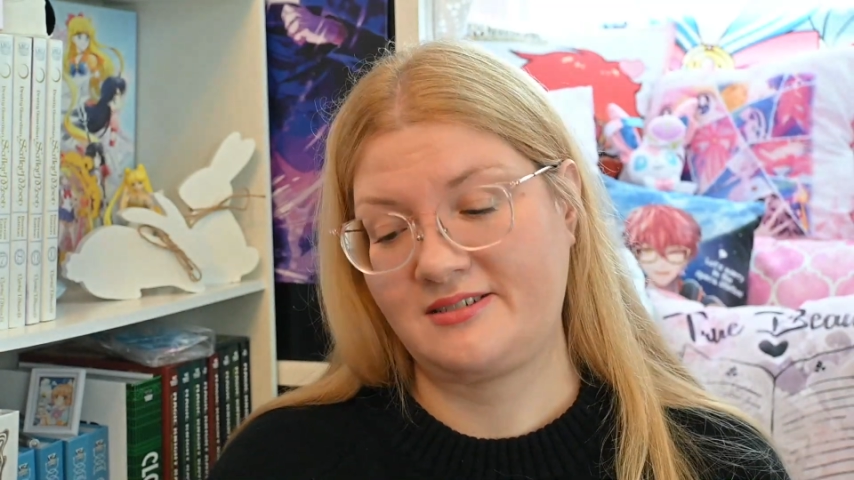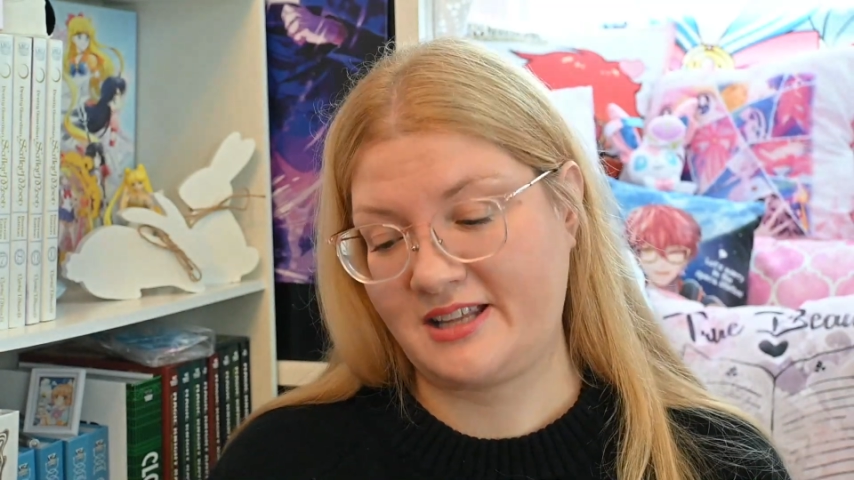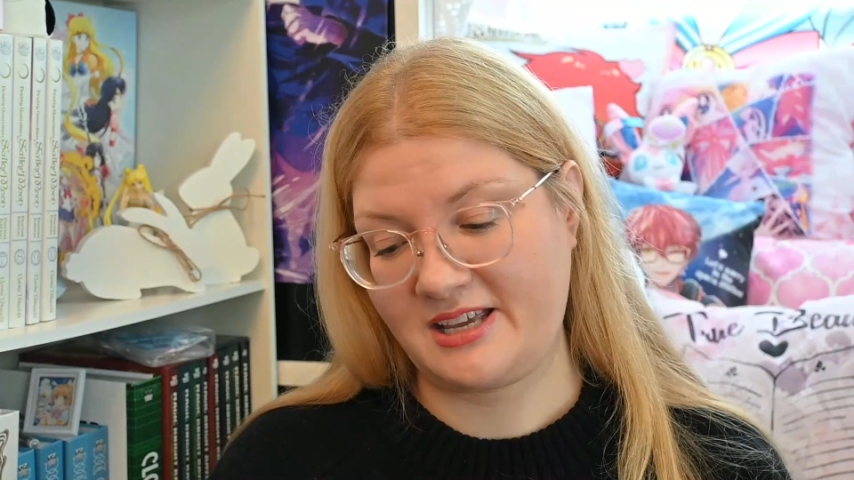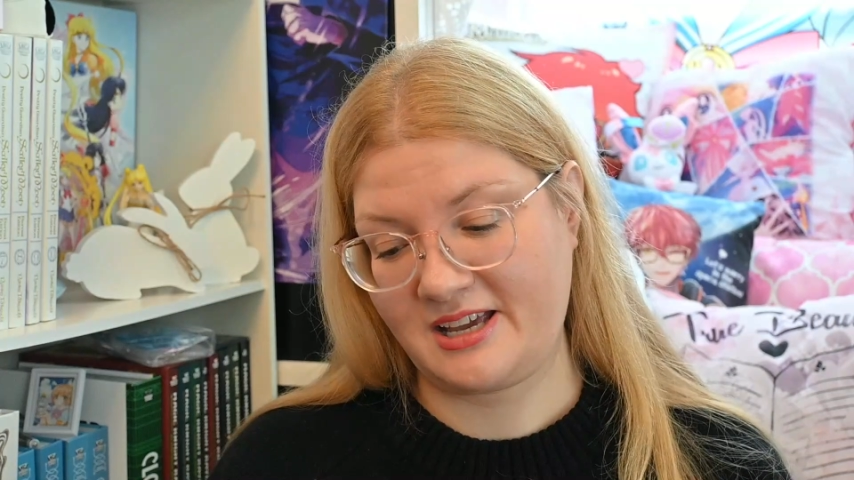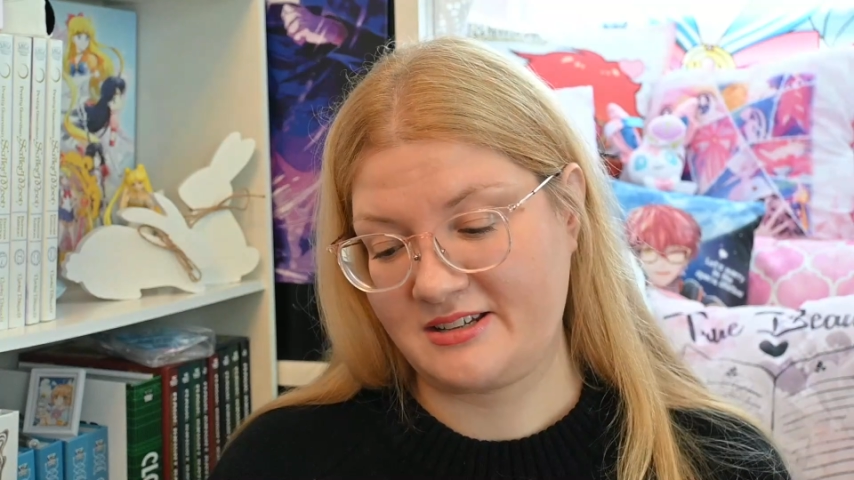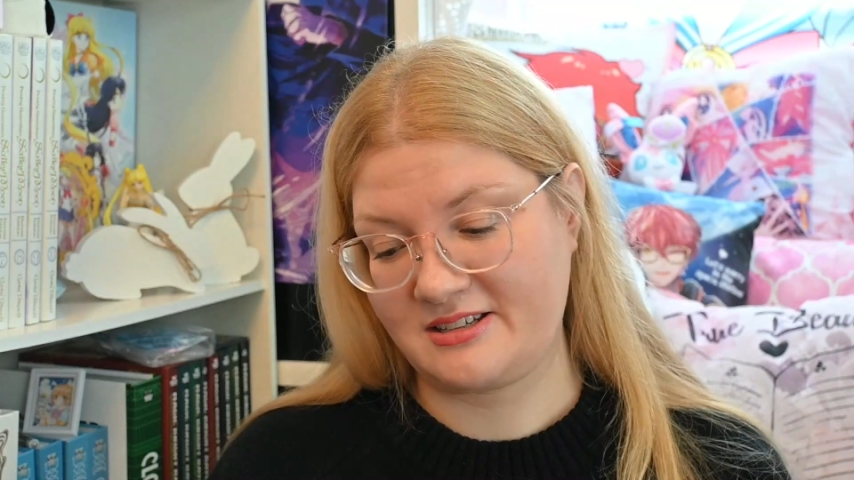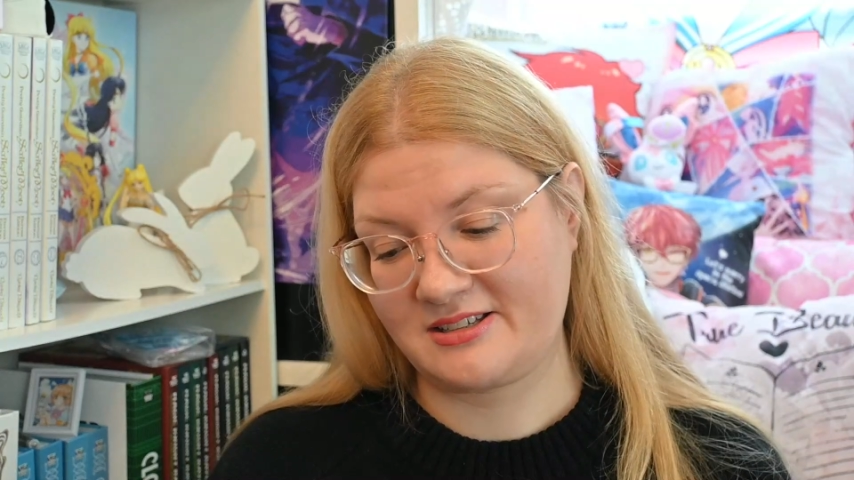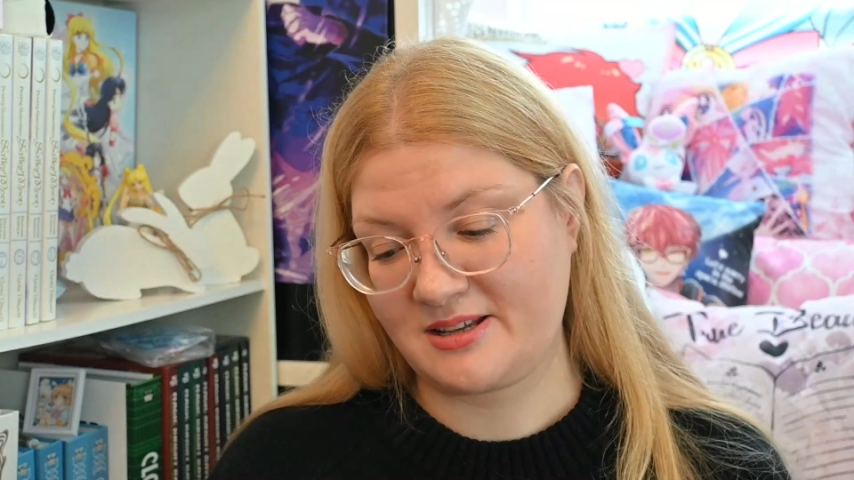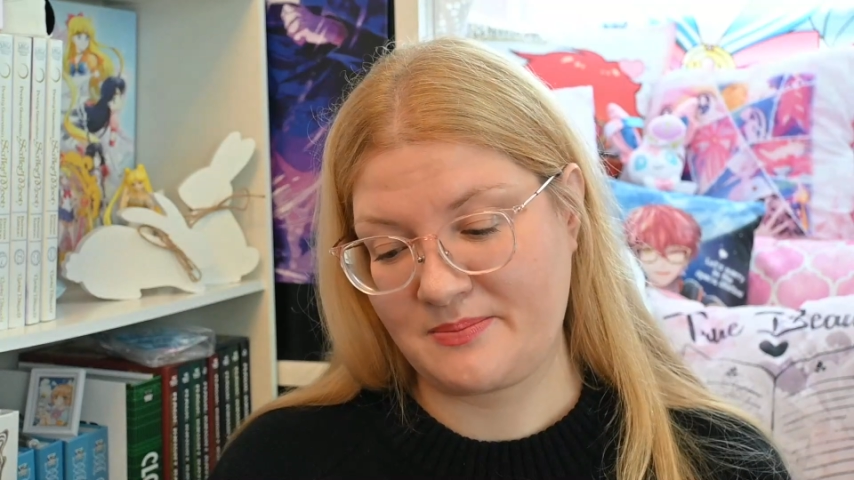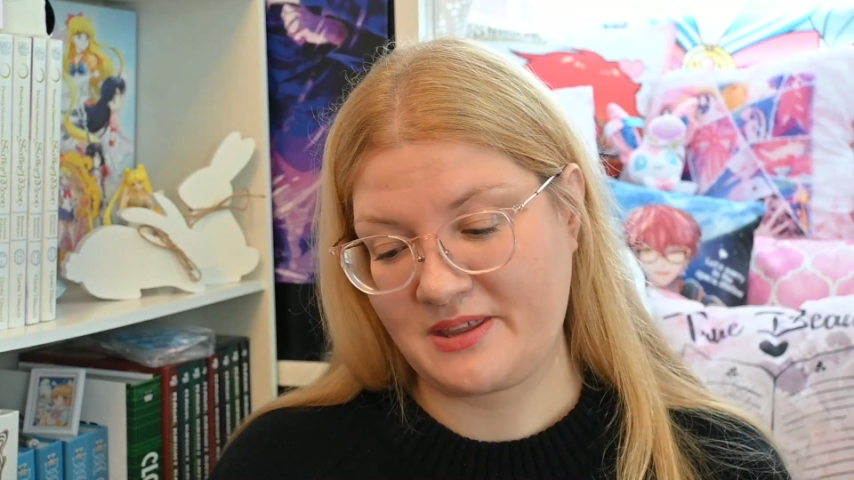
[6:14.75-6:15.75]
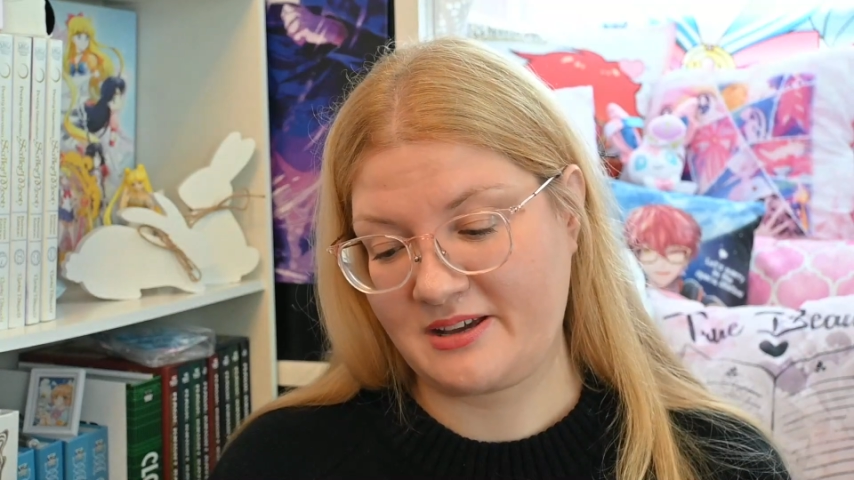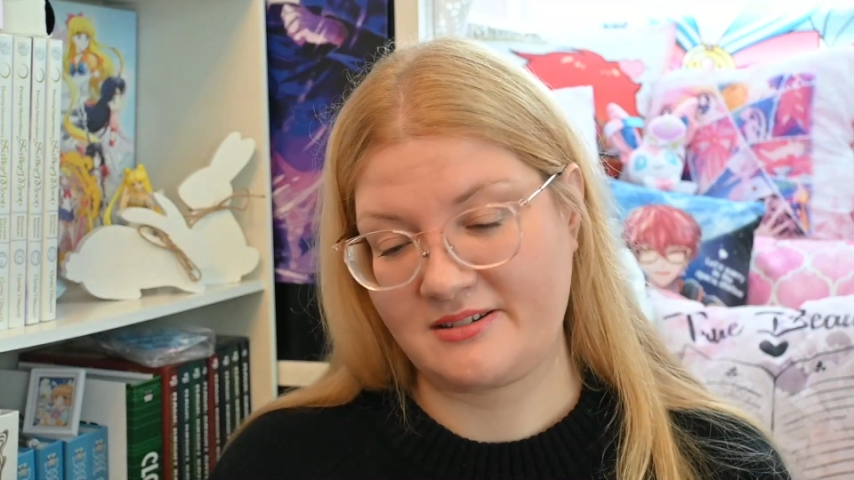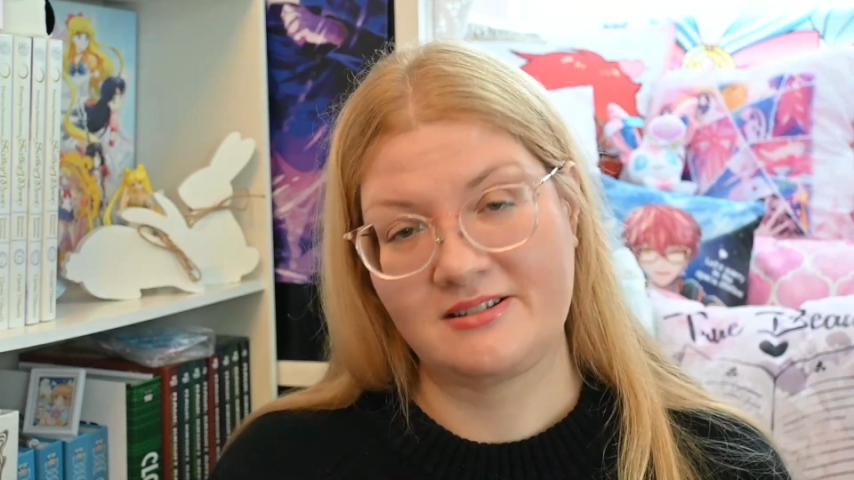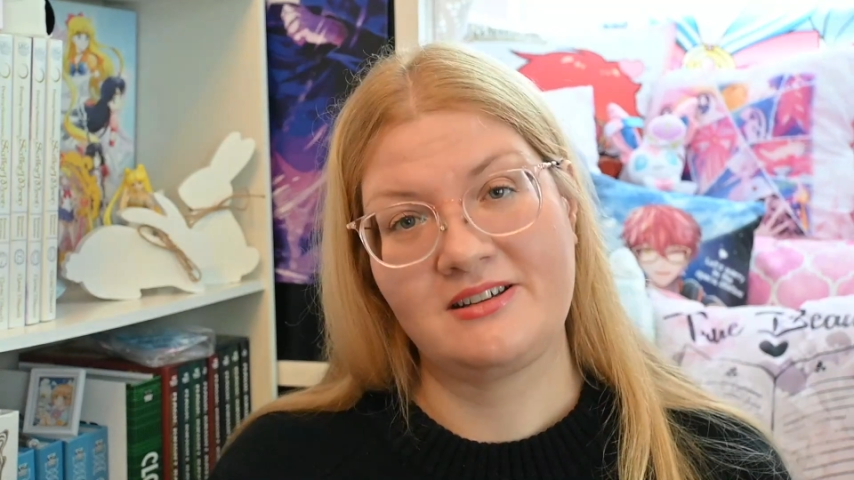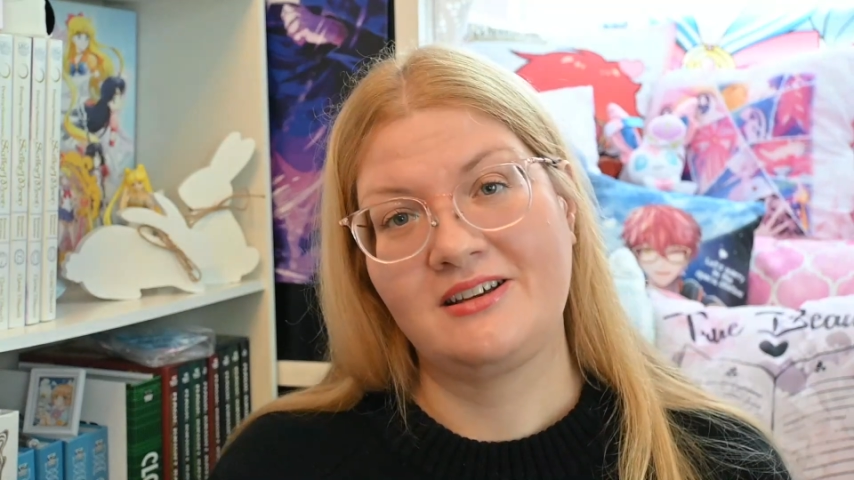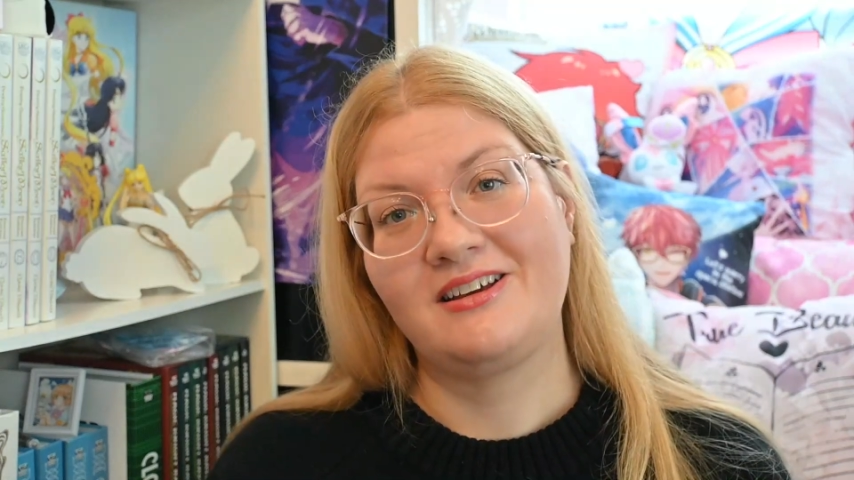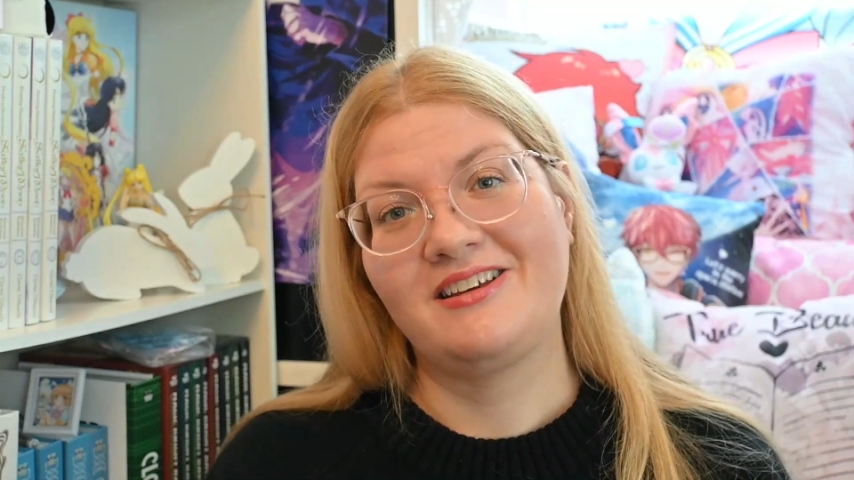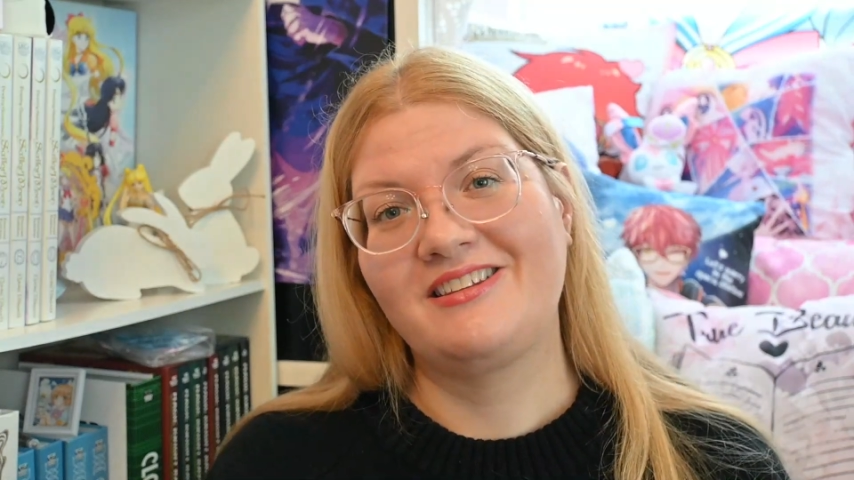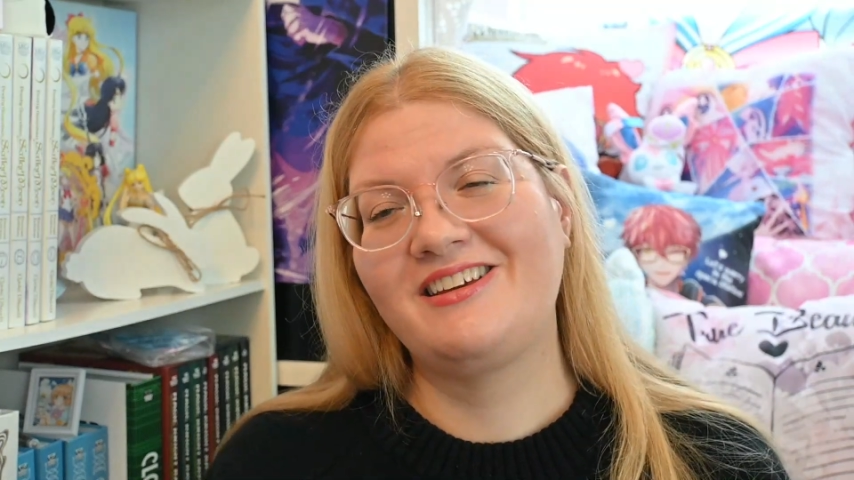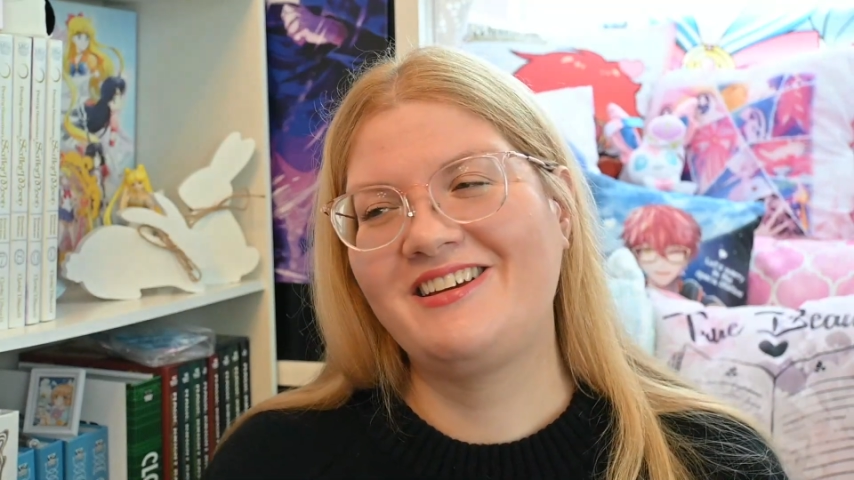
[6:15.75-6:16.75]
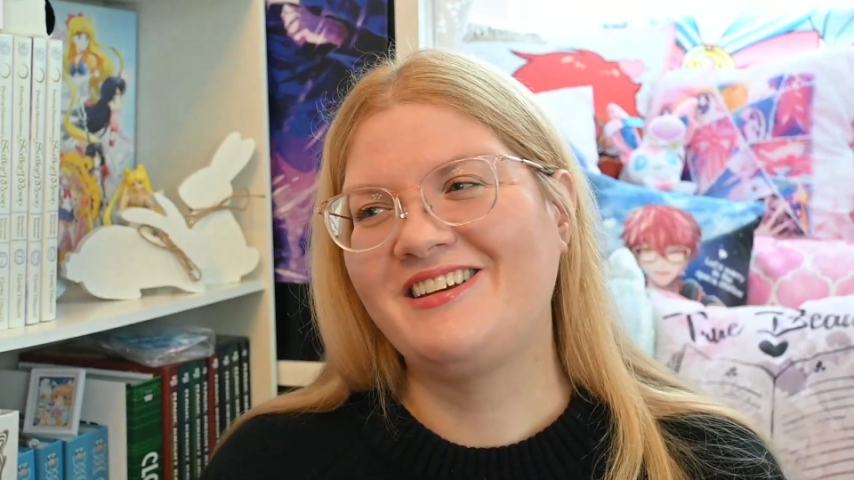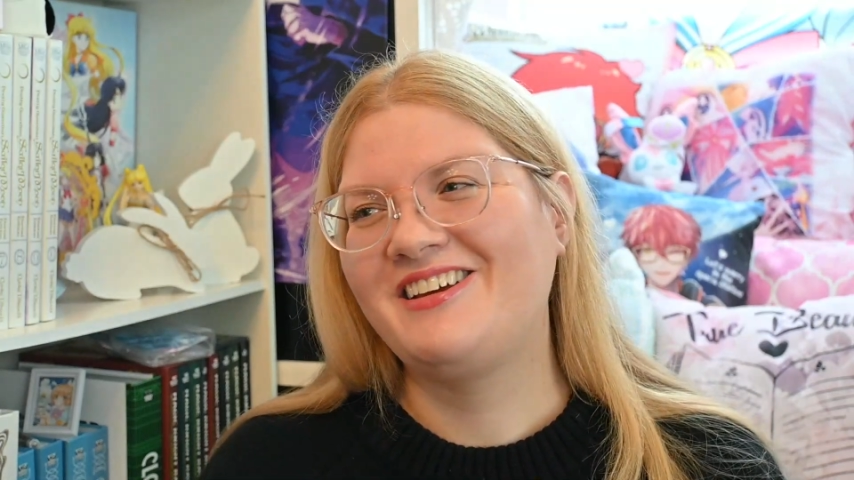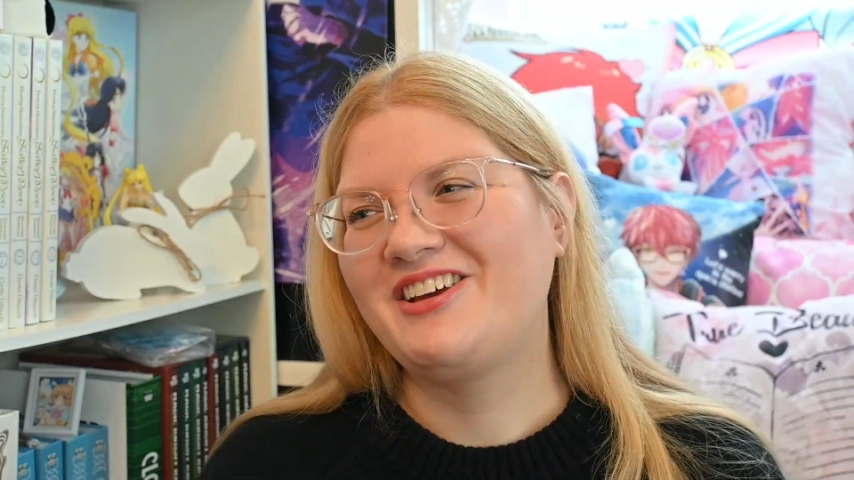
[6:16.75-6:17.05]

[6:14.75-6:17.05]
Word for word: They can't accept that.